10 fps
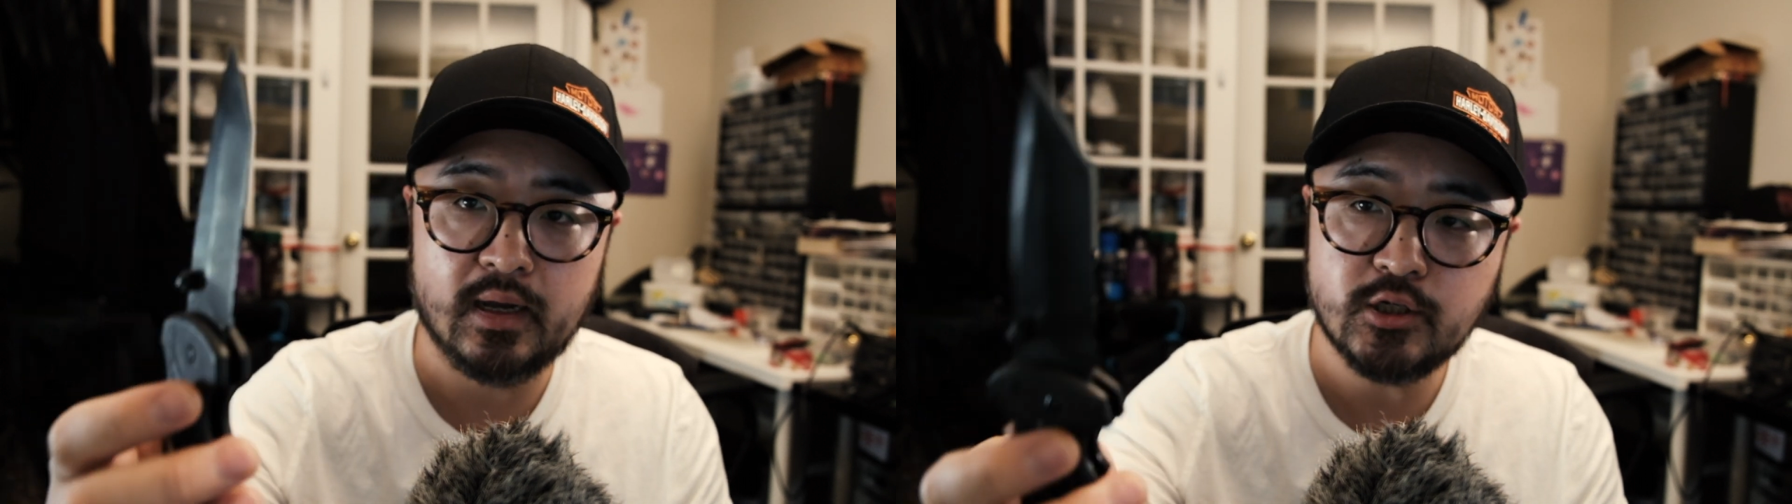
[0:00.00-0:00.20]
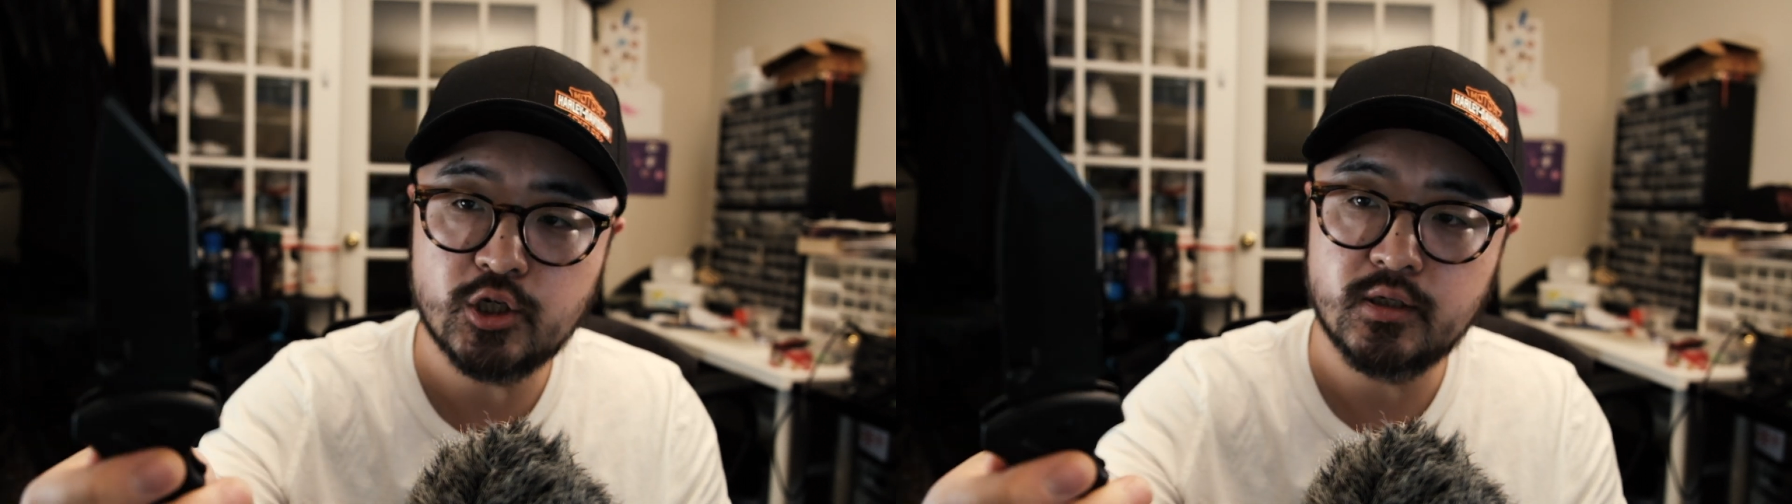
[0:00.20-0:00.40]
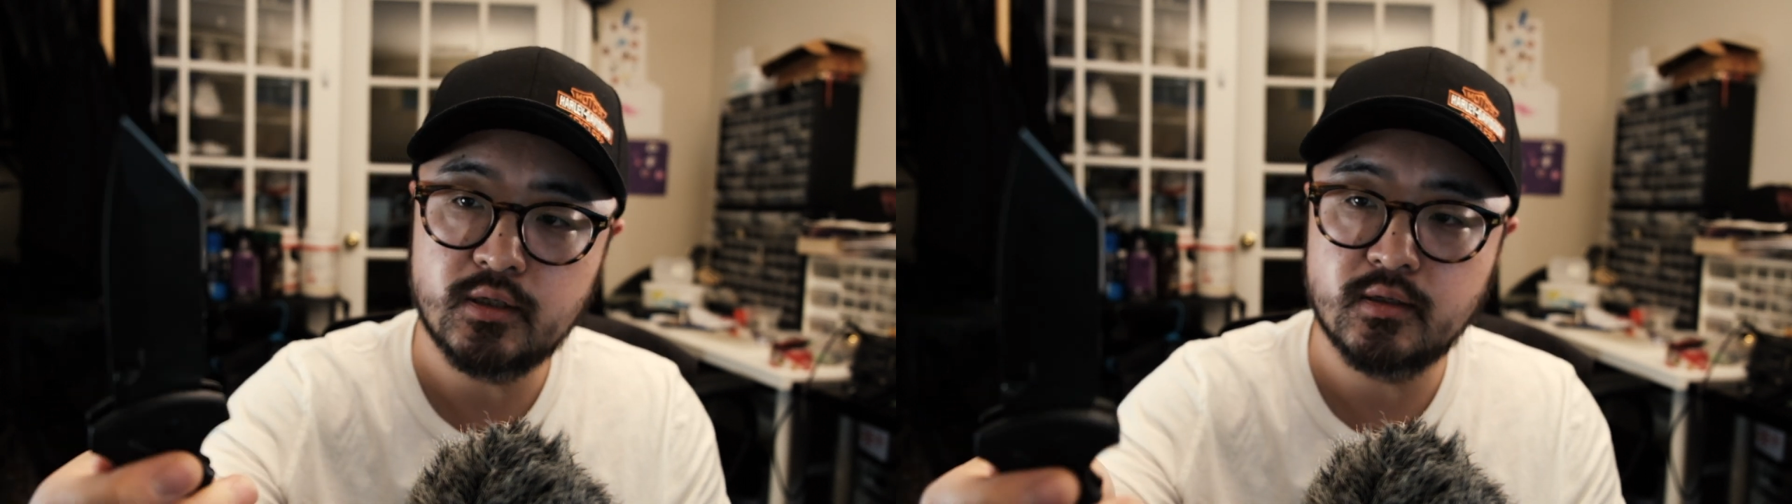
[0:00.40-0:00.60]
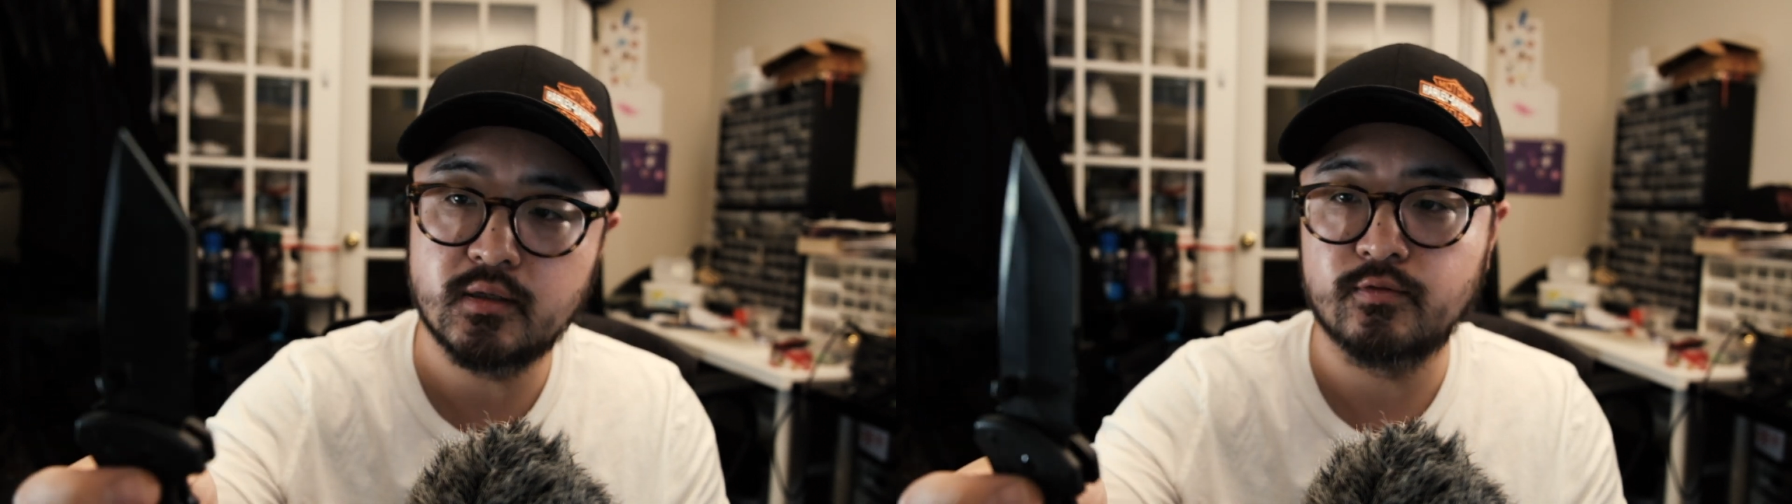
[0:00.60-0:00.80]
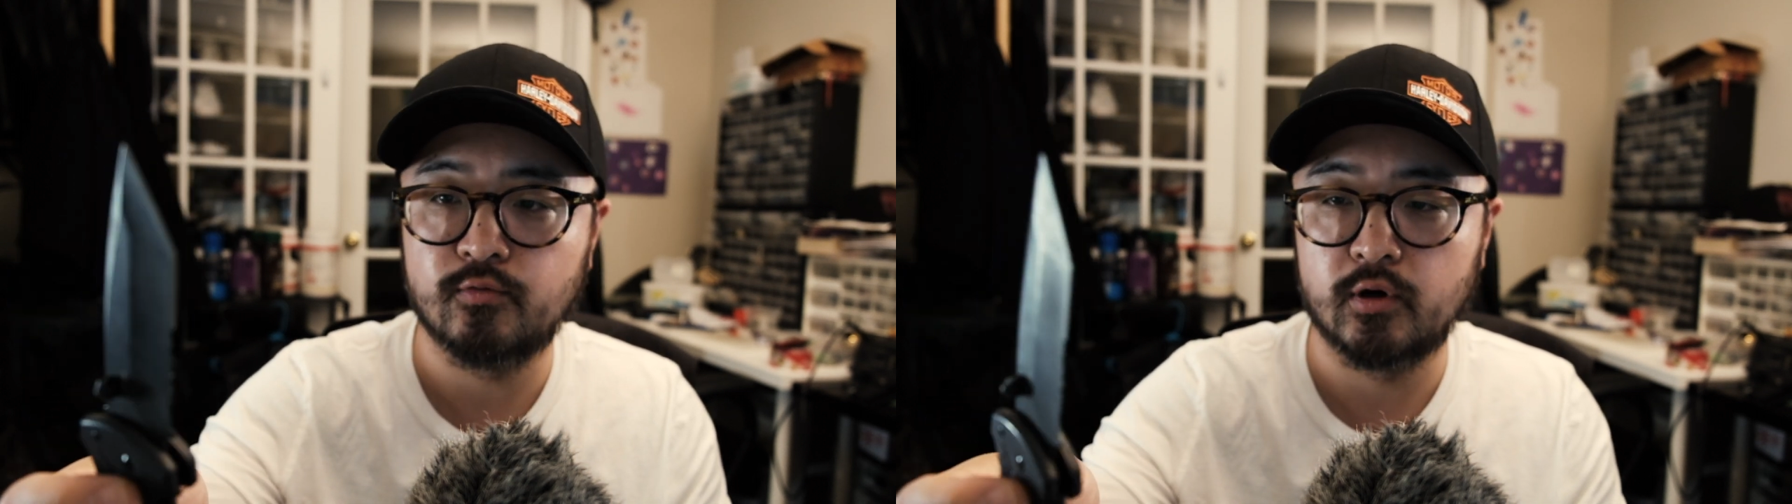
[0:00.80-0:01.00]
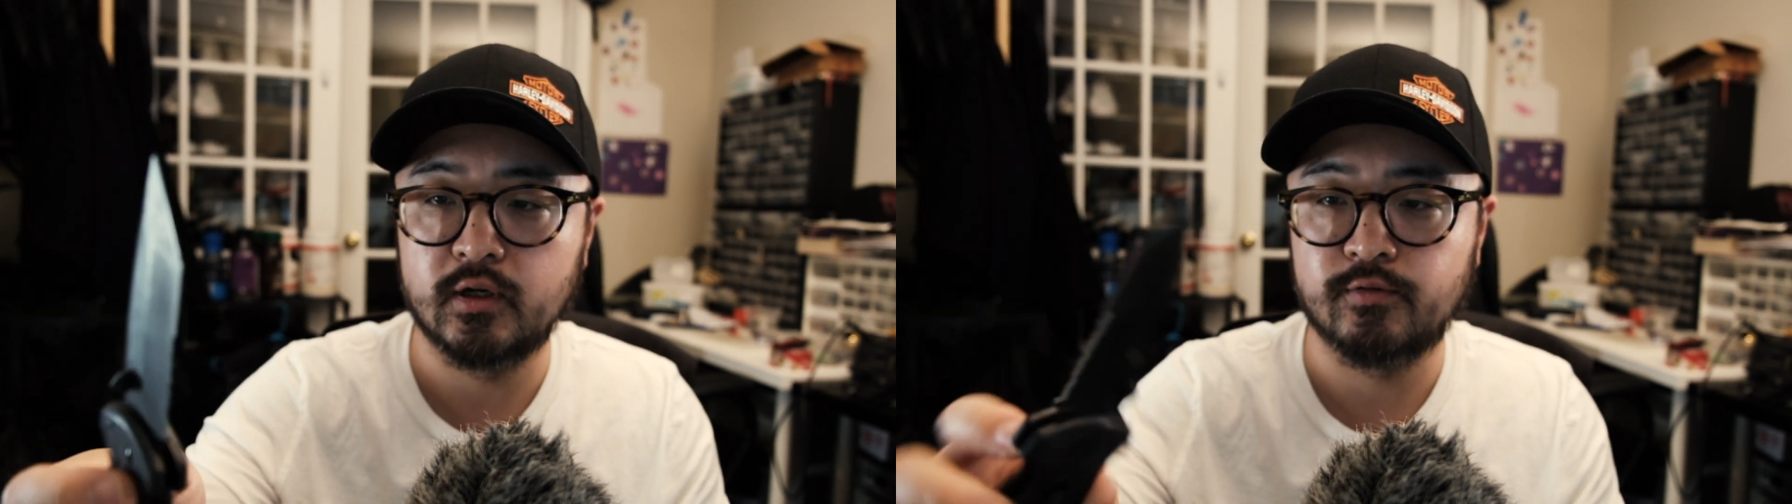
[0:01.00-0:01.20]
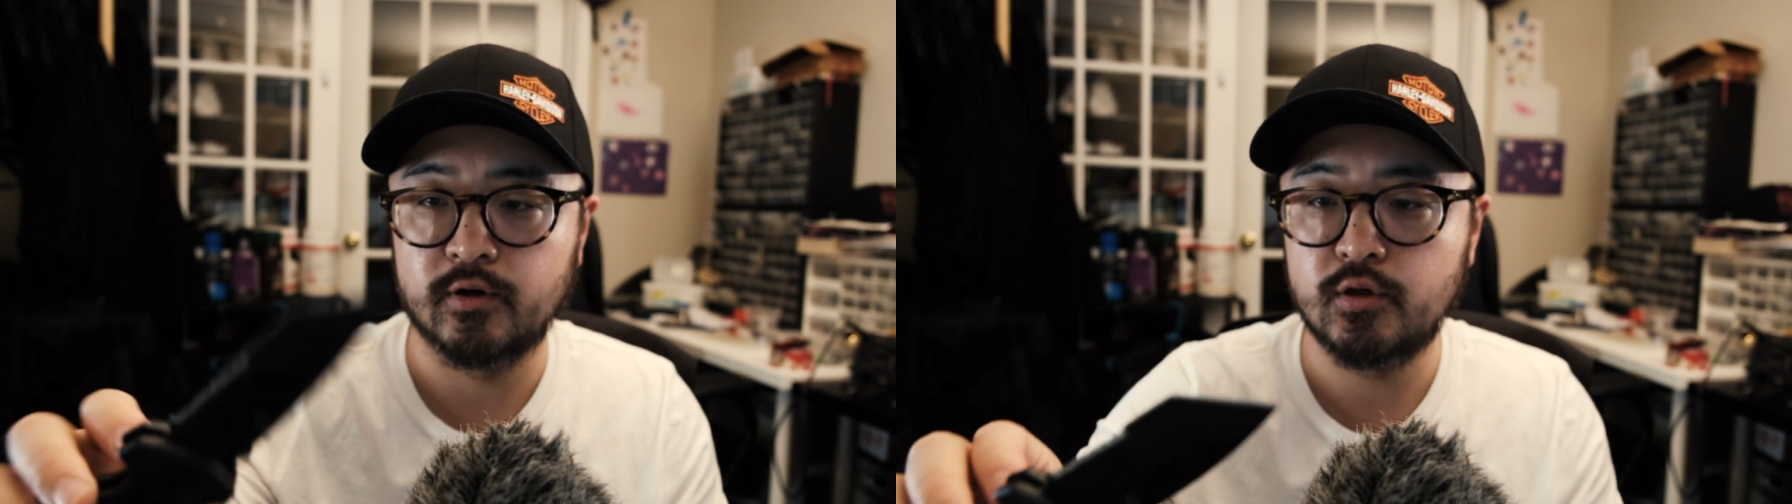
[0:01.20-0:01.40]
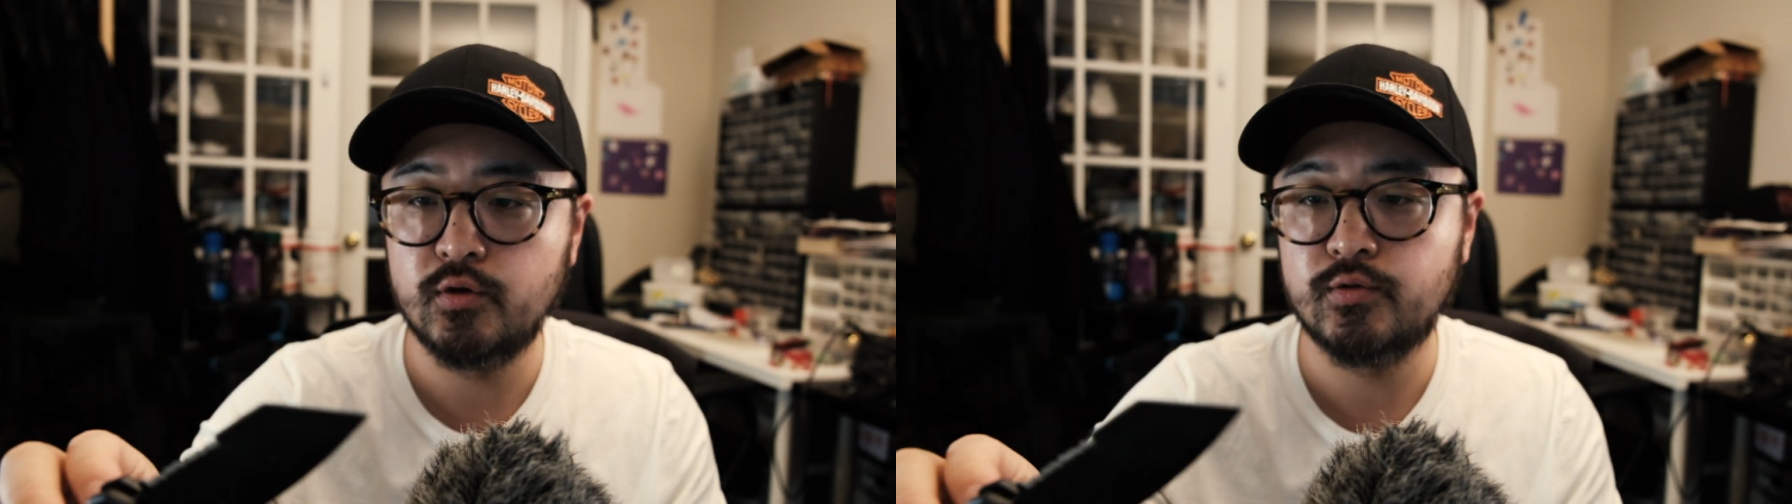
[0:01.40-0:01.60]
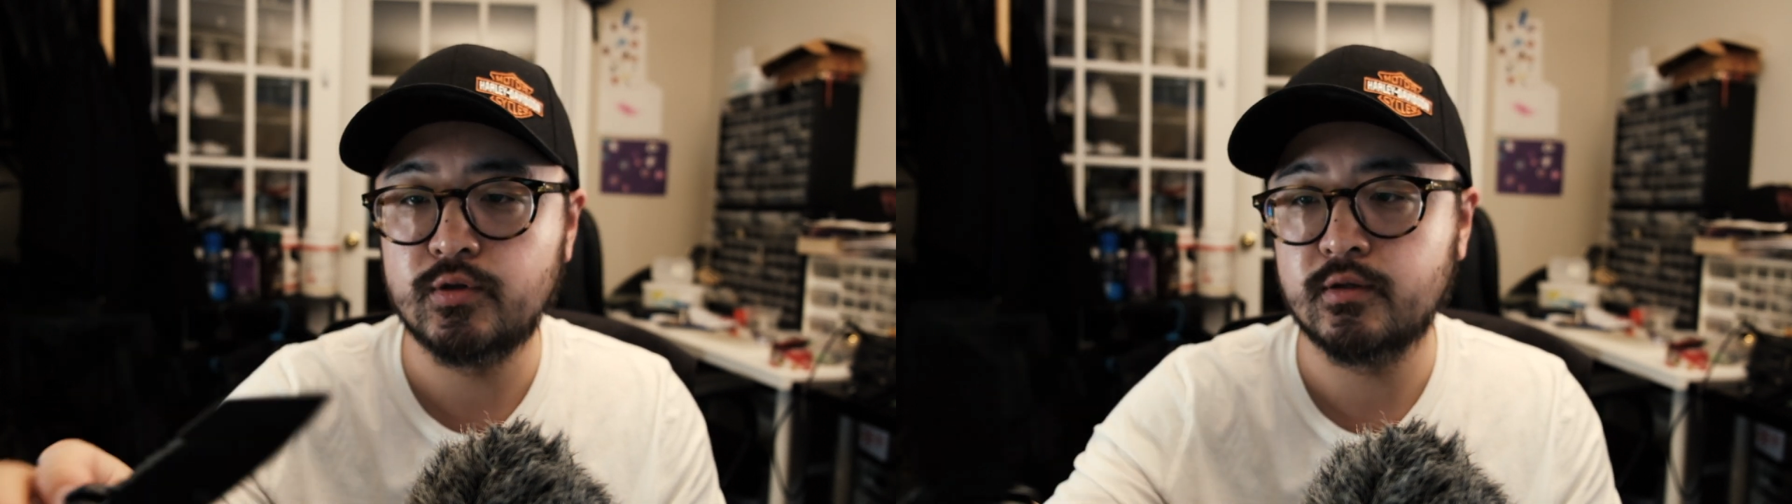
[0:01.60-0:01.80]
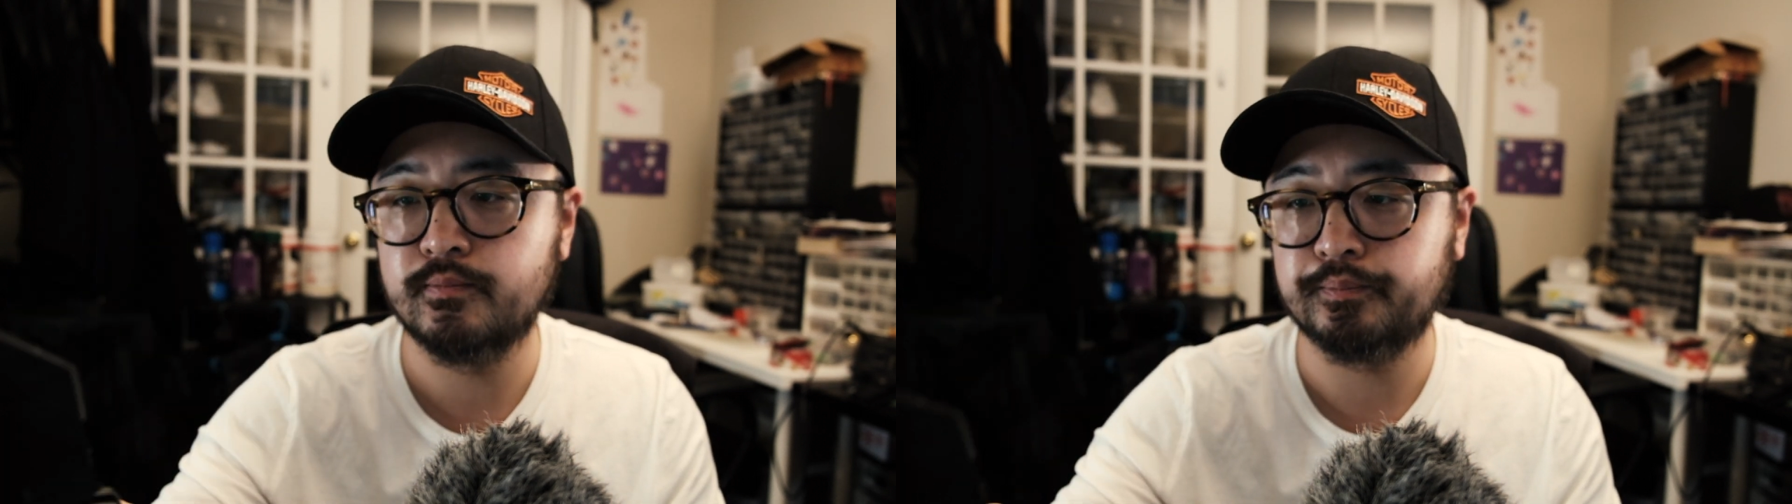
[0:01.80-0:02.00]
edges for different
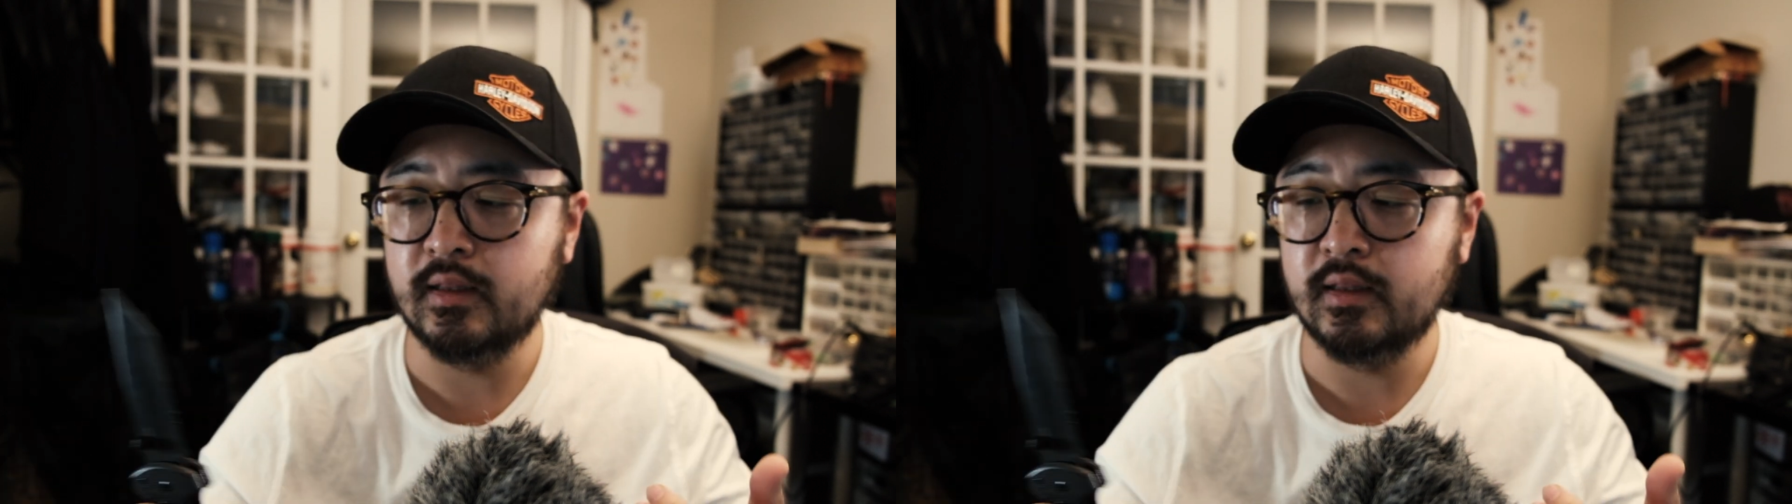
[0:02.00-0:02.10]
use.